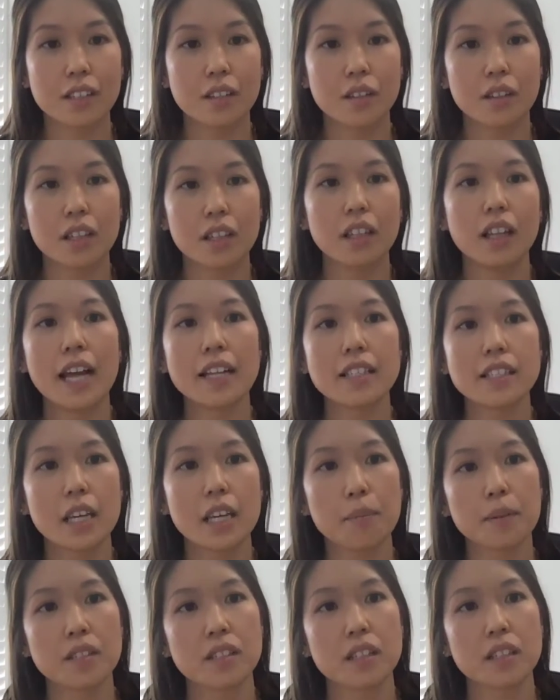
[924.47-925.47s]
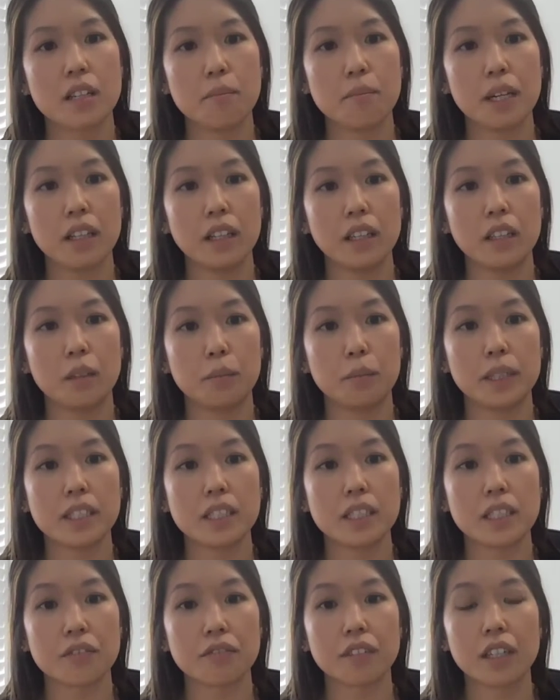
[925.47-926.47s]
landscape is going to be a little bit
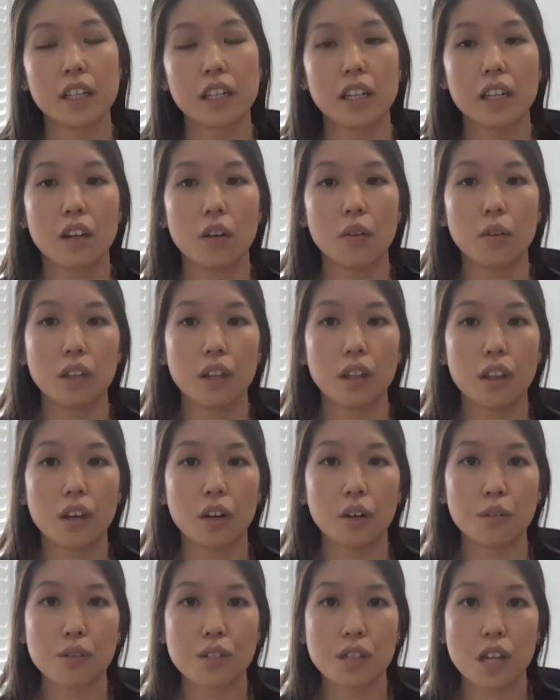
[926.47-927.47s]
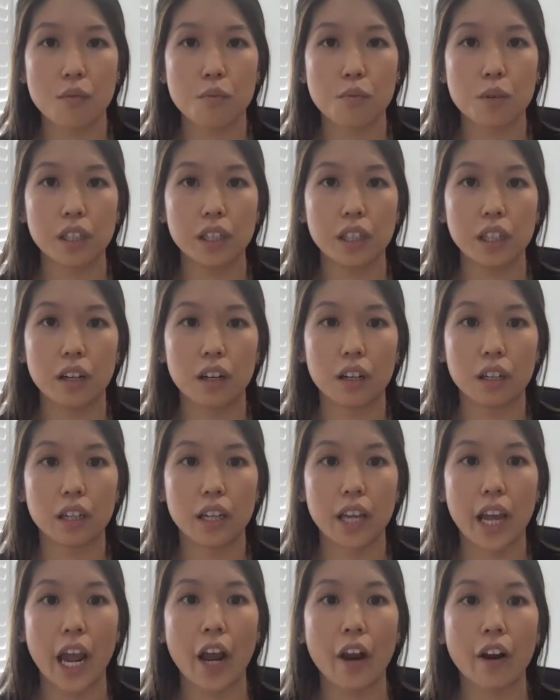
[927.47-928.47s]
different, and only those that really are
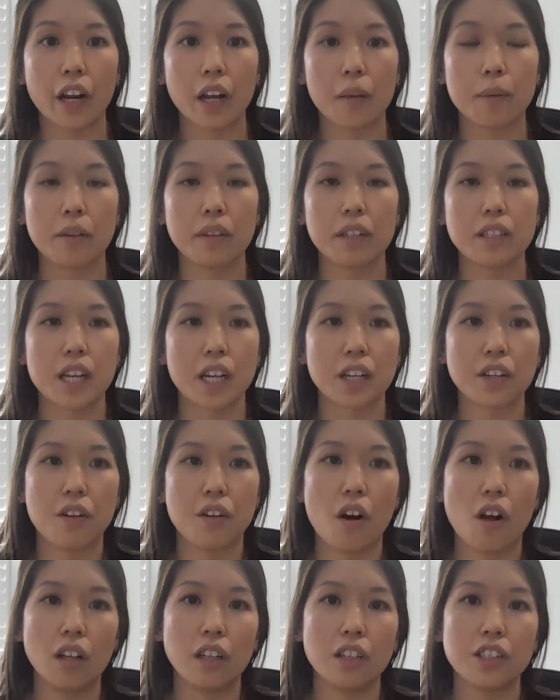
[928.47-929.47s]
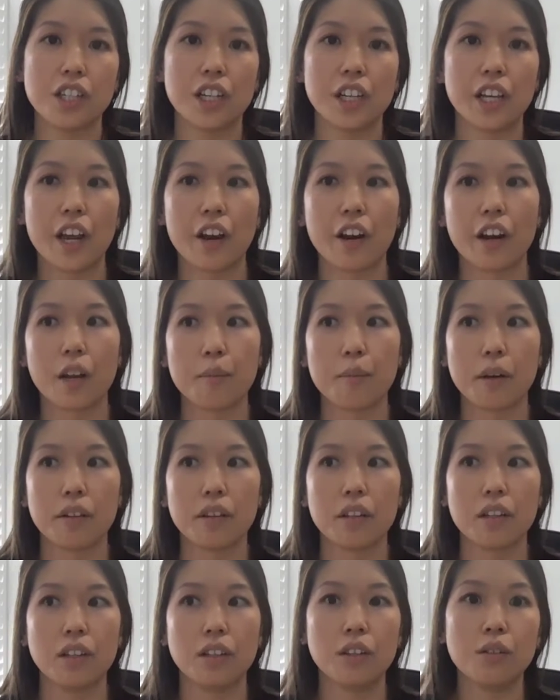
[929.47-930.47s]
caring about the technology and caring about
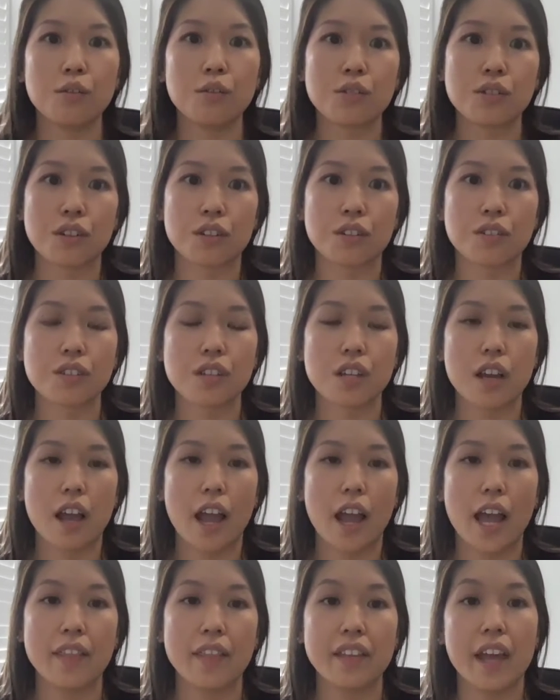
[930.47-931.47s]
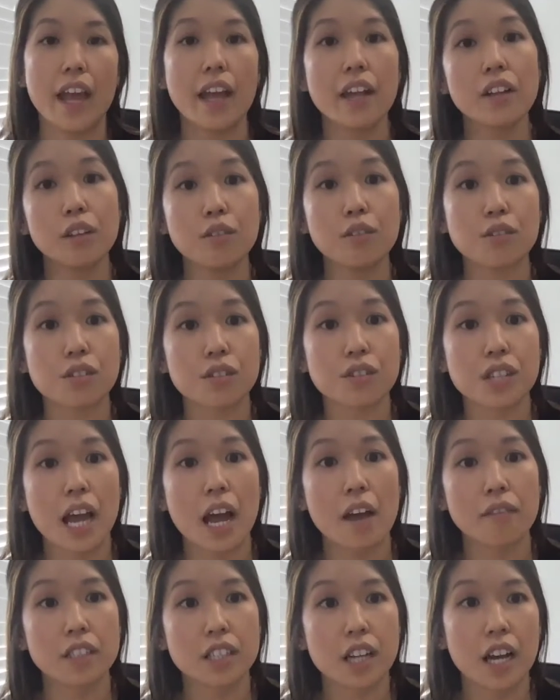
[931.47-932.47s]
the users and the end users,
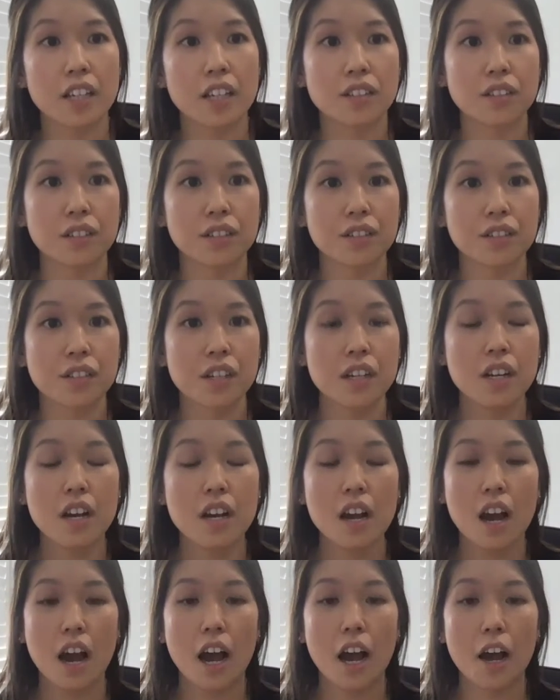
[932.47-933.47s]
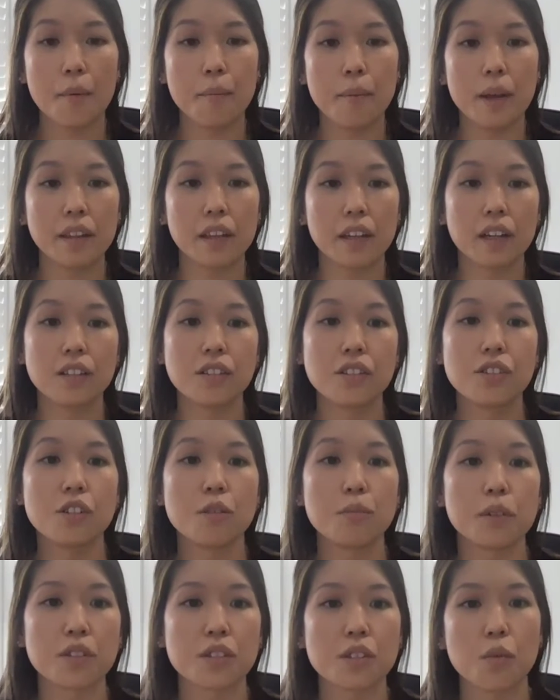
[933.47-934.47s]
advertisers, and the
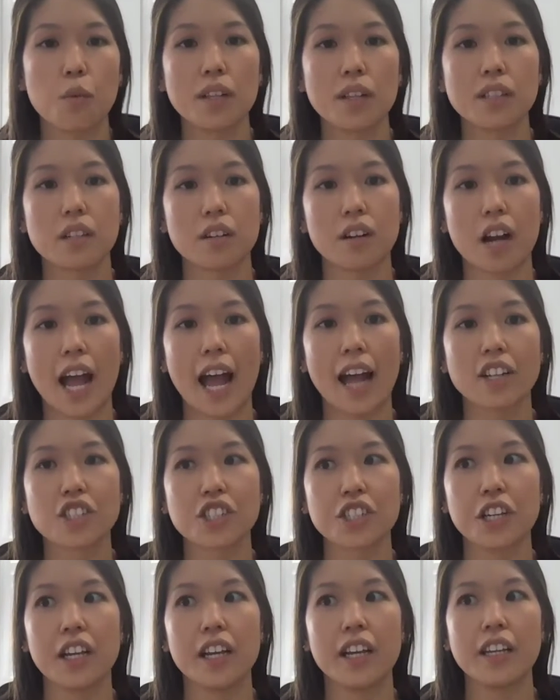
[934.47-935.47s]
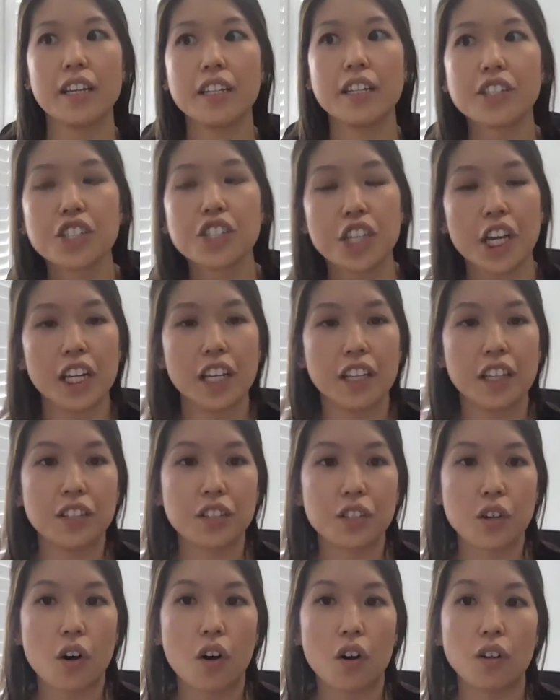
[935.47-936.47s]
consumers, the ones that are actually initiating
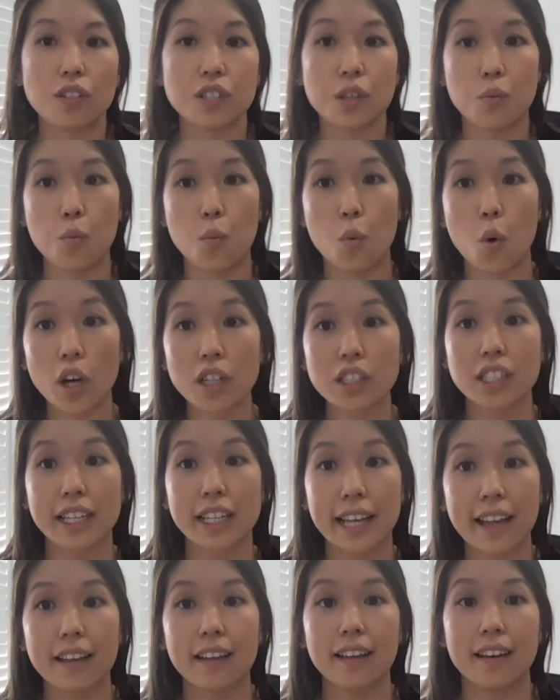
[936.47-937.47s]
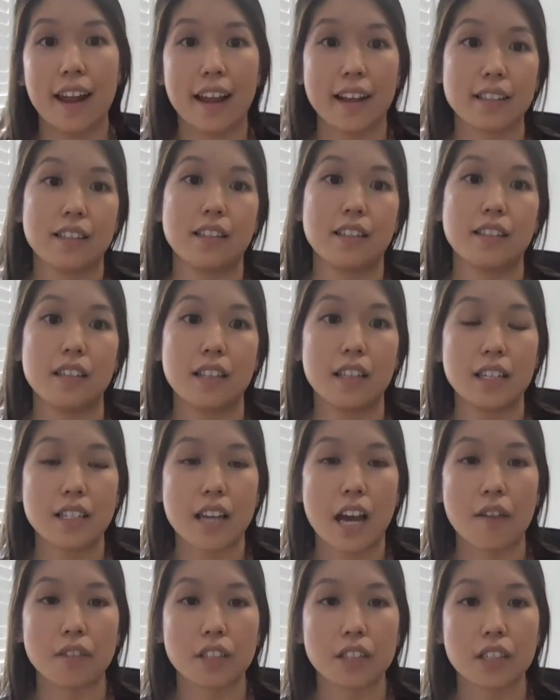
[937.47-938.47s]
these calls and want to get connected to these
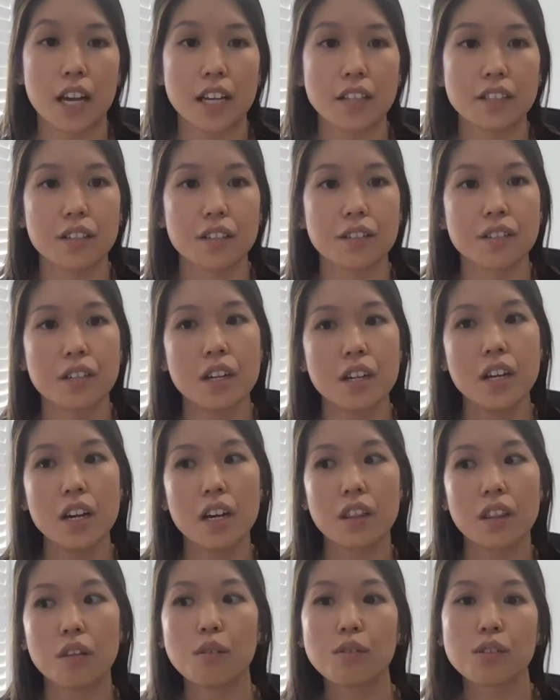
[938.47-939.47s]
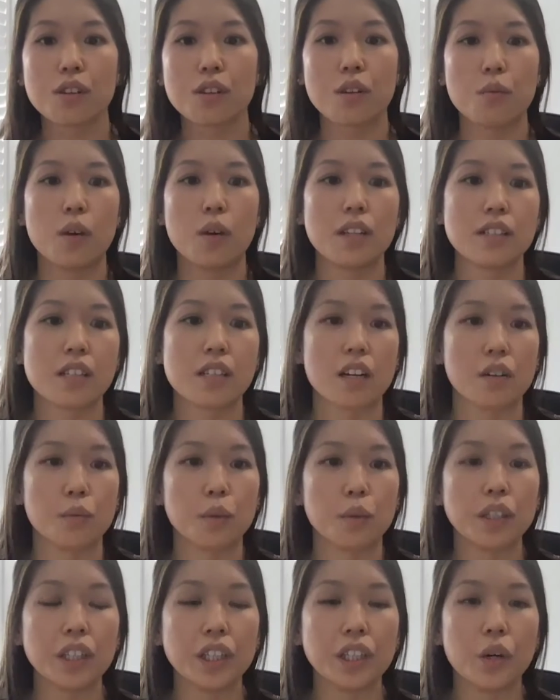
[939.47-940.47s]
advertisers. Those are the ones that are
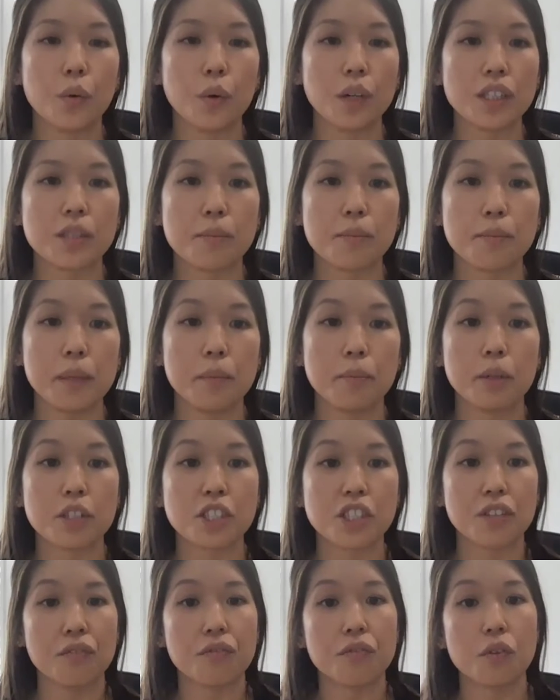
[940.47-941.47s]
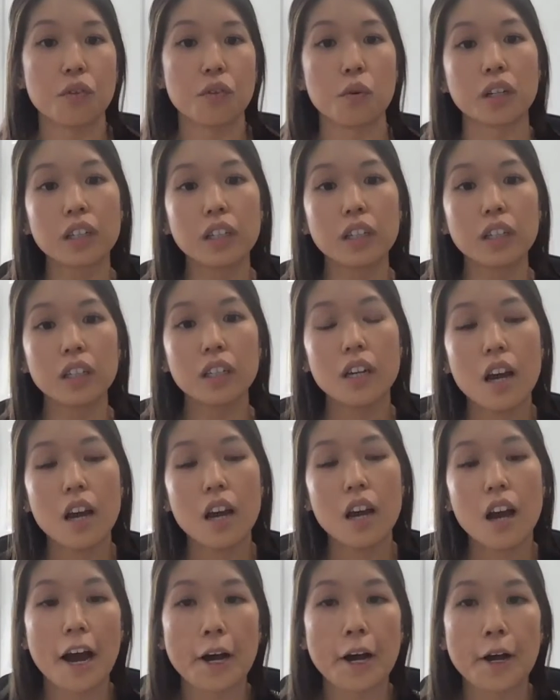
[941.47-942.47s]
really going to be pushing forward.
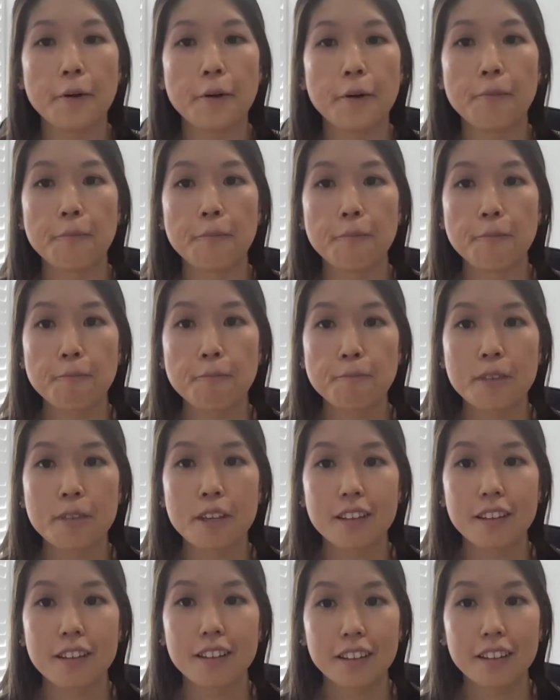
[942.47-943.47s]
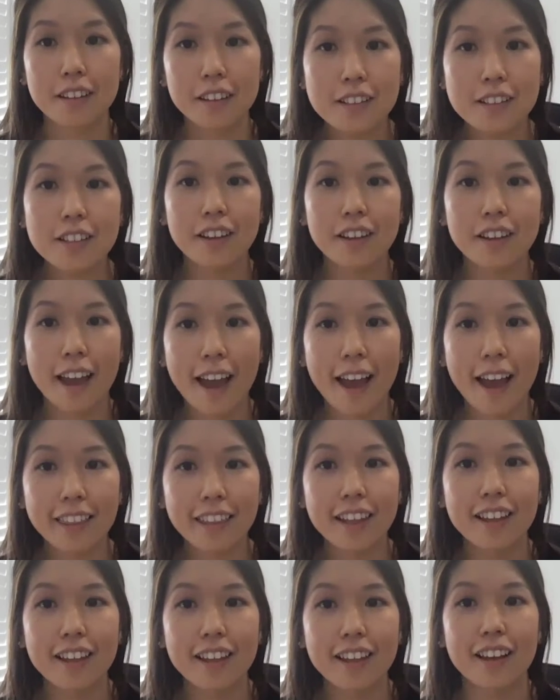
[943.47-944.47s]
And so, yeah, I
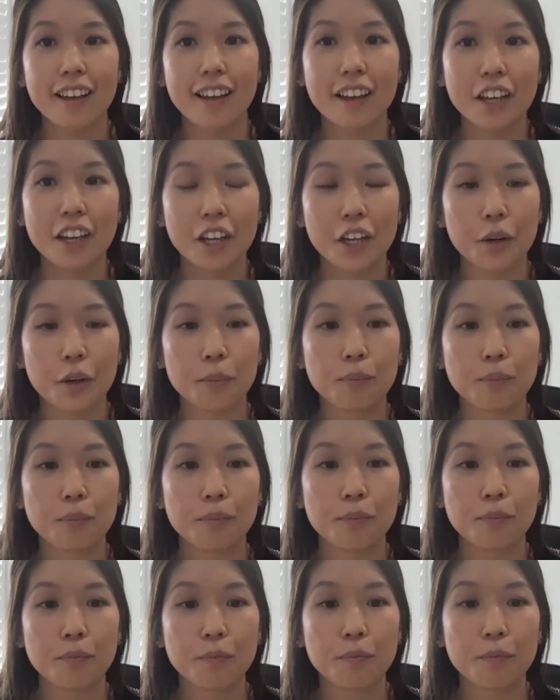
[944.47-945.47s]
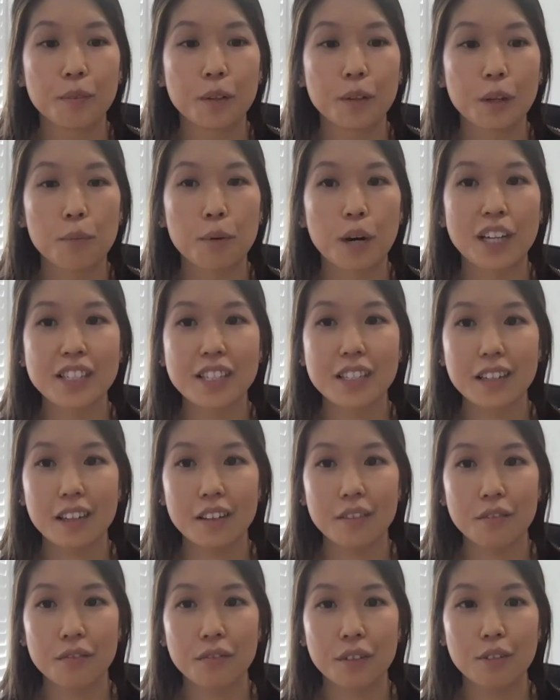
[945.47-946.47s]
think, present
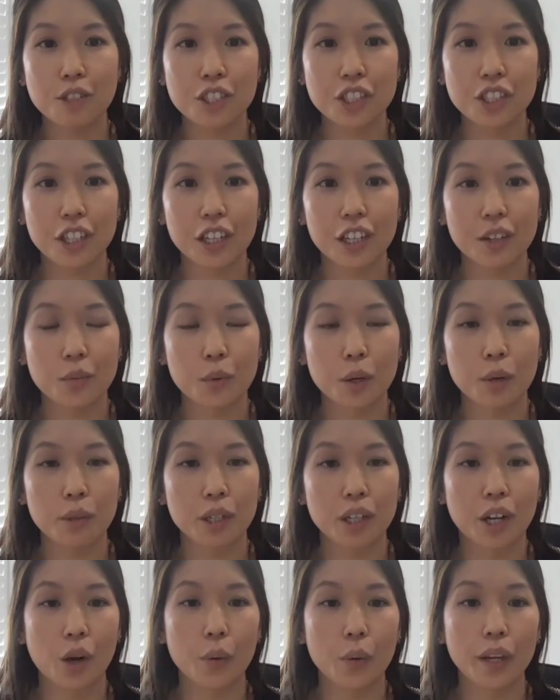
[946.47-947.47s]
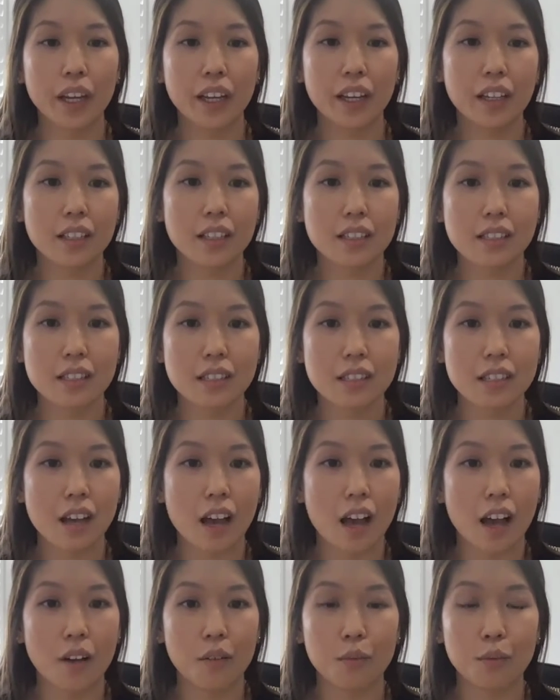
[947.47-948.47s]
and future and where we're going is
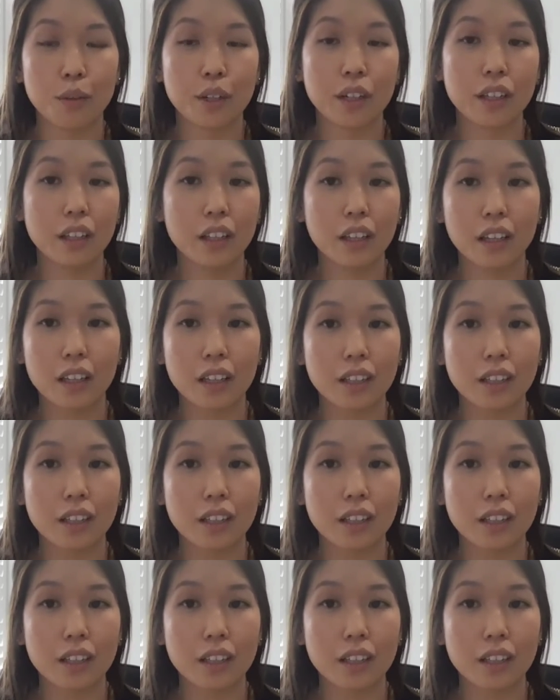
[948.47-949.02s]
really